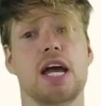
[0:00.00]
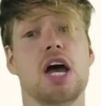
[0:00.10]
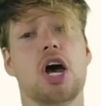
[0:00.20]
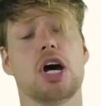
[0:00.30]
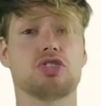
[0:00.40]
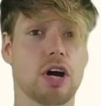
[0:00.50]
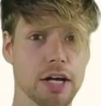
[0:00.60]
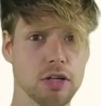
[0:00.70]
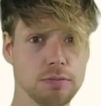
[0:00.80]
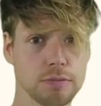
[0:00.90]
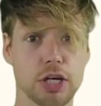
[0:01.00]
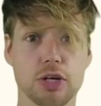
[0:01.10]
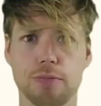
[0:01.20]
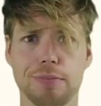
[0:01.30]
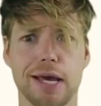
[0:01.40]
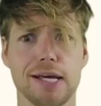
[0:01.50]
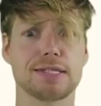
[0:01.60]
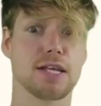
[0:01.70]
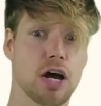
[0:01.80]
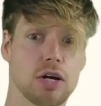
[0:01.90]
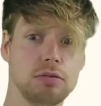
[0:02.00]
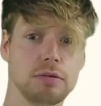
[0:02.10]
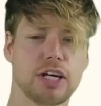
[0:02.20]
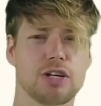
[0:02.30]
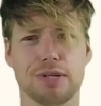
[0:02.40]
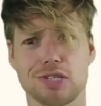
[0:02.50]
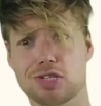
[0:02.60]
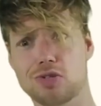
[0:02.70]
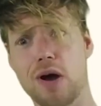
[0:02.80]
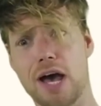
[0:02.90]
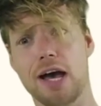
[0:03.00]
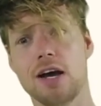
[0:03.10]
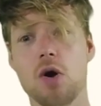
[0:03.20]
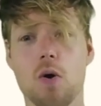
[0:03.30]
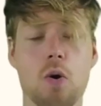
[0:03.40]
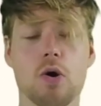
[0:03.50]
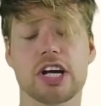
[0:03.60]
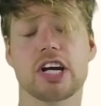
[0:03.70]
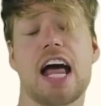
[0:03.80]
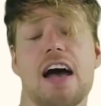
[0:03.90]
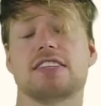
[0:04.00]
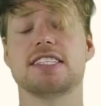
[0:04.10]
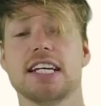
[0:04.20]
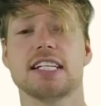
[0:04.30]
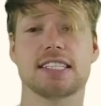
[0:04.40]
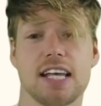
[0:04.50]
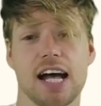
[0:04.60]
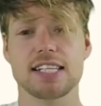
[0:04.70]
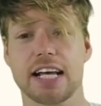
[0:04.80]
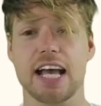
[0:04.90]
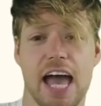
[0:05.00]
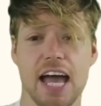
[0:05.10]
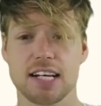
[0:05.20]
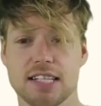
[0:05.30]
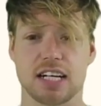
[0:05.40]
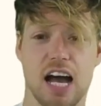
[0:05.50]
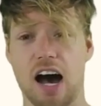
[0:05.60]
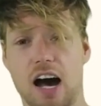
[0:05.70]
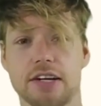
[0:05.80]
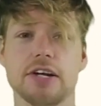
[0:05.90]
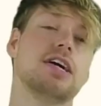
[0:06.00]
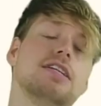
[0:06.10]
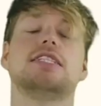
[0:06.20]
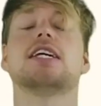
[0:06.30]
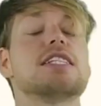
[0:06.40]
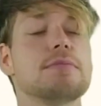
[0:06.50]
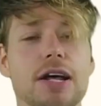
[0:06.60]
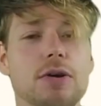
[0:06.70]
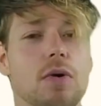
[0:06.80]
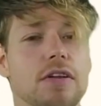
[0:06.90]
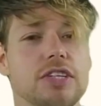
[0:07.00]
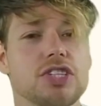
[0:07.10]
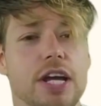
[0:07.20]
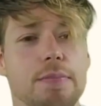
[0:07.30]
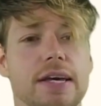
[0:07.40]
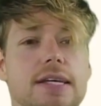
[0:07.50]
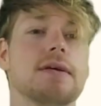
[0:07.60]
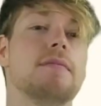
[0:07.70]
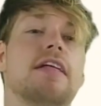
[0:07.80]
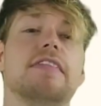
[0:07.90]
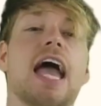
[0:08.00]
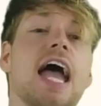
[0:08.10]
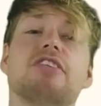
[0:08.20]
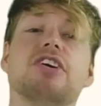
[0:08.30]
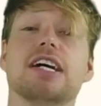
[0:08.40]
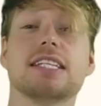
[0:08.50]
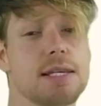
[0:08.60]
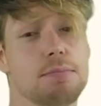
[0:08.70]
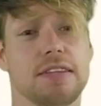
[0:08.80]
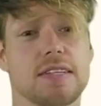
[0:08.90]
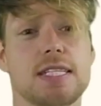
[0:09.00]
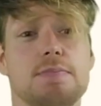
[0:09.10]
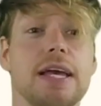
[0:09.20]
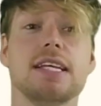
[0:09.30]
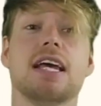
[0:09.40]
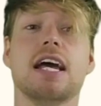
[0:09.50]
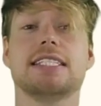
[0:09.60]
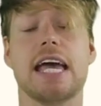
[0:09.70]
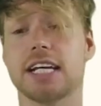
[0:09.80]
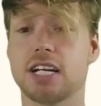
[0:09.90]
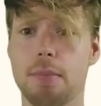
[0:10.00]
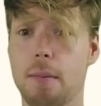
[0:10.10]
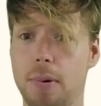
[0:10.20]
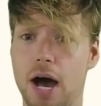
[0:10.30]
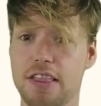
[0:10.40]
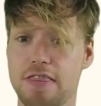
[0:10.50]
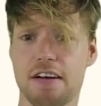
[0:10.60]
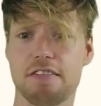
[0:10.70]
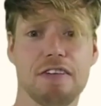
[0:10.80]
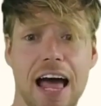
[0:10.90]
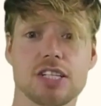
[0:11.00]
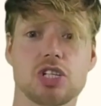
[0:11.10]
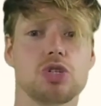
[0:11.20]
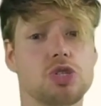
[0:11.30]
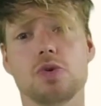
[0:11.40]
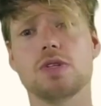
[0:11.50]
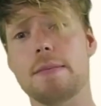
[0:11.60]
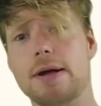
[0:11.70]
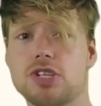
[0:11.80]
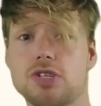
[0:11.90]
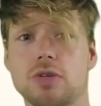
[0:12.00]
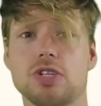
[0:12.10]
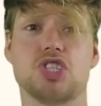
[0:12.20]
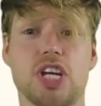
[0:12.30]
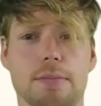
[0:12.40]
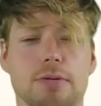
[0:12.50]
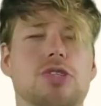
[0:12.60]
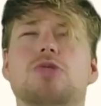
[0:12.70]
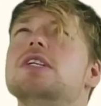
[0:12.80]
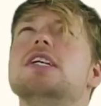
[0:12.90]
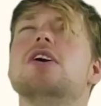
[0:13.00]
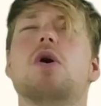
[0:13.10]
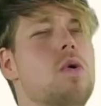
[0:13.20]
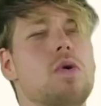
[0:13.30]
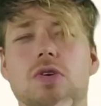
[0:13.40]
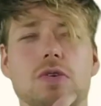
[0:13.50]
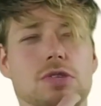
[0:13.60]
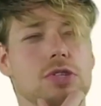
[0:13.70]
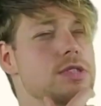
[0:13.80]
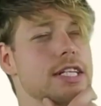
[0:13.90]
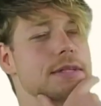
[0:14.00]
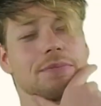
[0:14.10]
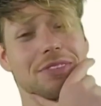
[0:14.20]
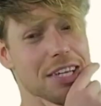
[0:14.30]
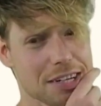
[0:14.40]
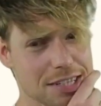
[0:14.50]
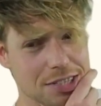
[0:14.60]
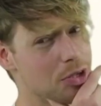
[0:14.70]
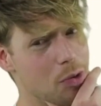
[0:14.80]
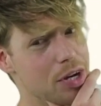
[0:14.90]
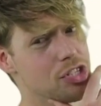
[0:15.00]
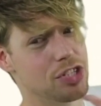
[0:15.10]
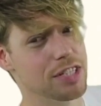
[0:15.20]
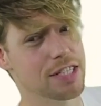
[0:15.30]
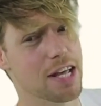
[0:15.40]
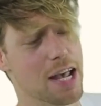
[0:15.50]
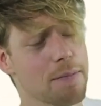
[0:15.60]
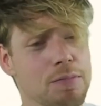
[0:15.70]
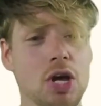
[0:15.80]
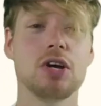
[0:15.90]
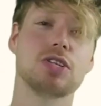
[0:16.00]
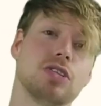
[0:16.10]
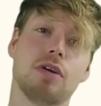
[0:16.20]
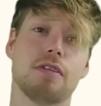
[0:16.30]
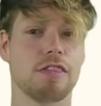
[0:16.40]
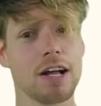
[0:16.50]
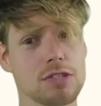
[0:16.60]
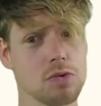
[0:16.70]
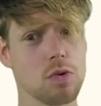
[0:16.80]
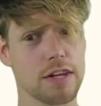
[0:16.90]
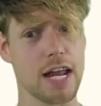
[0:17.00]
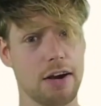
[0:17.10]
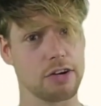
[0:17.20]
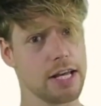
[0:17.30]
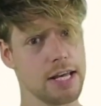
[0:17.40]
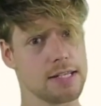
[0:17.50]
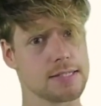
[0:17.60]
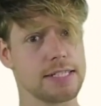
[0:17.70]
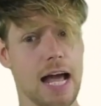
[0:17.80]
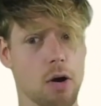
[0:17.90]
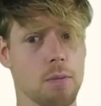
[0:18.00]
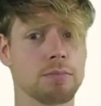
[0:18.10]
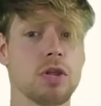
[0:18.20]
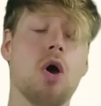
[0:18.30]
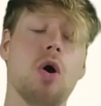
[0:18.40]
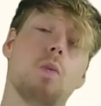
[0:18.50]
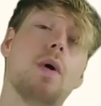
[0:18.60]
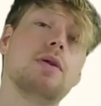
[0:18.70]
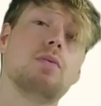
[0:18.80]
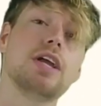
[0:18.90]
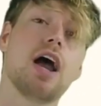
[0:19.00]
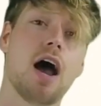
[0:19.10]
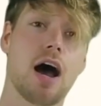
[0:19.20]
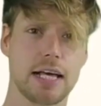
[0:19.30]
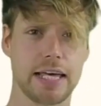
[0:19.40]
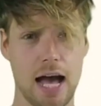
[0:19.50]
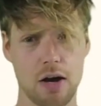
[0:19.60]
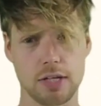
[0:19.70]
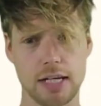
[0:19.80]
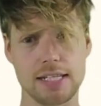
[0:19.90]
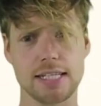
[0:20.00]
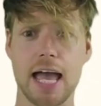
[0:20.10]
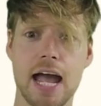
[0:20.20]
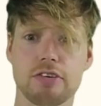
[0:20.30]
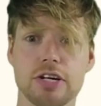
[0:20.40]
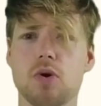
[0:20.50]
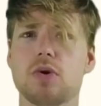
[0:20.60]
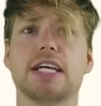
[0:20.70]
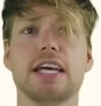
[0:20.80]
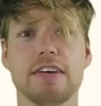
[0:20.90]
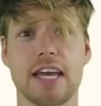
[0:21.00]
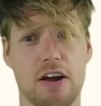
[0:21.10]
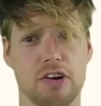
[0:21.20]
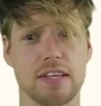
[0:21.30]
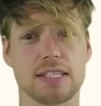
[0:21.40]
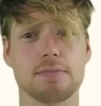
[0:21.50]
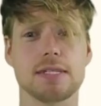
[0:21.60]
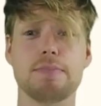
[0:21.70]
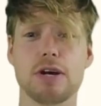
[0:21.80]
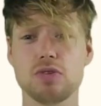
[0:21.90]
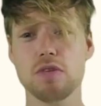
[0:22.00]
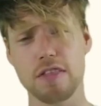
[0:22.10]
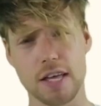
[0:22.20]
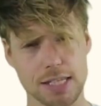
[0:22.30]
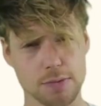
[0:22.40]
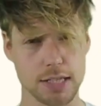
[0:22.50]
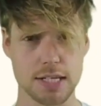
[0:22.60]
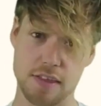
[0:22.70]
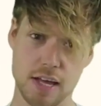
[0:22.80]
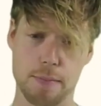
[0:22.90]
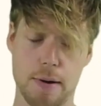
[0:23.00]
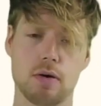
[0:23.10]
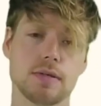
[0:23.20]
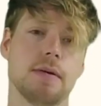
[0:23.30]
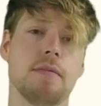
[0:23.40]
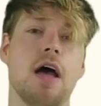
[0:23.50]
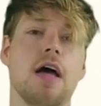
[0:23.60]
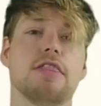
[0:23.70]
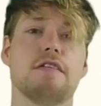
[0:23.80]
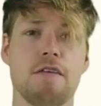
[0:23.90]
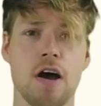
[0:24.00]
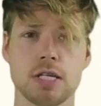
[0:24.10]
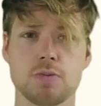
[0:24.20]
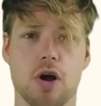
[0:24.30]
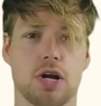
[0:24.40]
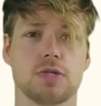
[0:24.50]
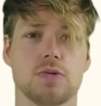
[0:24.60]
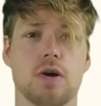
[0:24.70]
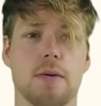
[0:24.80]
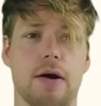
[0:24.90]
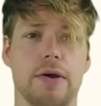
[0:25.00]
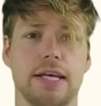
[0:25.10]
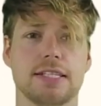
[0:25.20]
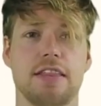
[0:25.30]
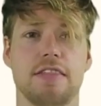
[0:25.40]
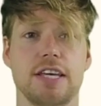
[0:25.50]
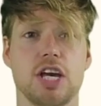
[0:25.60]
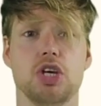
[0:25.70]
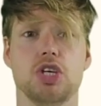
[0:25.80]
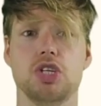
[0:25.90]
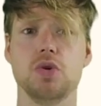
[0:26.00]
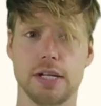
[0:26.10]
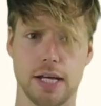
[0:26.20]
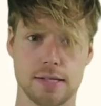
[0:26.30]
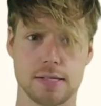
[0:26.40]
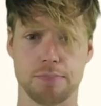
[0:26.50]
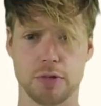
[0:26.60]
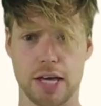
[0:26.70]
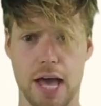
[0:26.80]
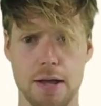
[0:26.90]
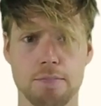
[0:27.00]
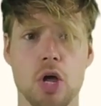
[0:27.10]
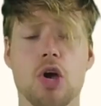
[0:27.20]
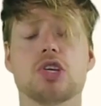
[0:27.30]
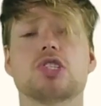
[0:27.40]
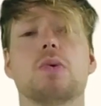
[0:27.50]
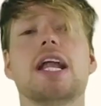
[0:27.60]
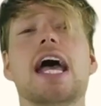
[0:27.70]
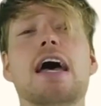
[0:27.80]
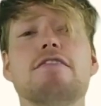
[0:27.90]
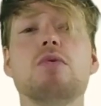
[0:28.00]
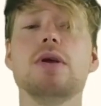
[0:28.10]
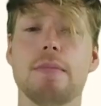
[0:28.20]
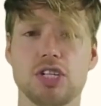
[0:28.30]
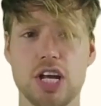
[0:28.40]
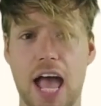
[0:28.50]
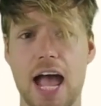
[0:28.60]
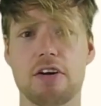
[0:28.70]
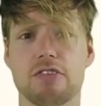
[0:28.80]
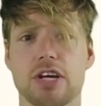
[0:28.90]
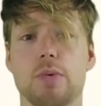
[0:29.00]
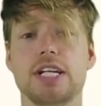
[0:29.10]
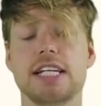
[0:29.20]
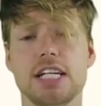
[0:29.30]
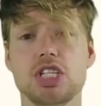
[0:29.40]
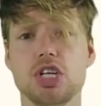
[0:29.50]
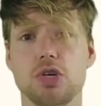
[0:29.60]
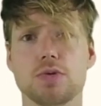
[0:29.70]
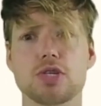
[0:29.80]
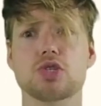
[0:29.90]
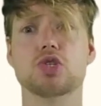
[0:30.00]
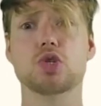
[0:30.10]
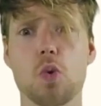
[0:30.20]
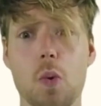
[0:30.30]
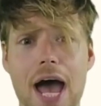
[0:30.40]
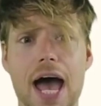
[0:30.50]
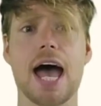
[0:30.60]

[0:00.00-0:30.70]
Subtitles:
a triangle, it could be a circle, it could be a square, or it could have 6 sides like a hexagon. Doesn't matter what the shape is. The area is simply the space taken up by that flat two-dimensional shape. 2D or not 2D? That is the question today. So that's all that area is. Now, when we are calculating area or giving area, there's some special things we need to think about. The first we're going to talk about is the units, okay? So whenever we measure area, we need to use square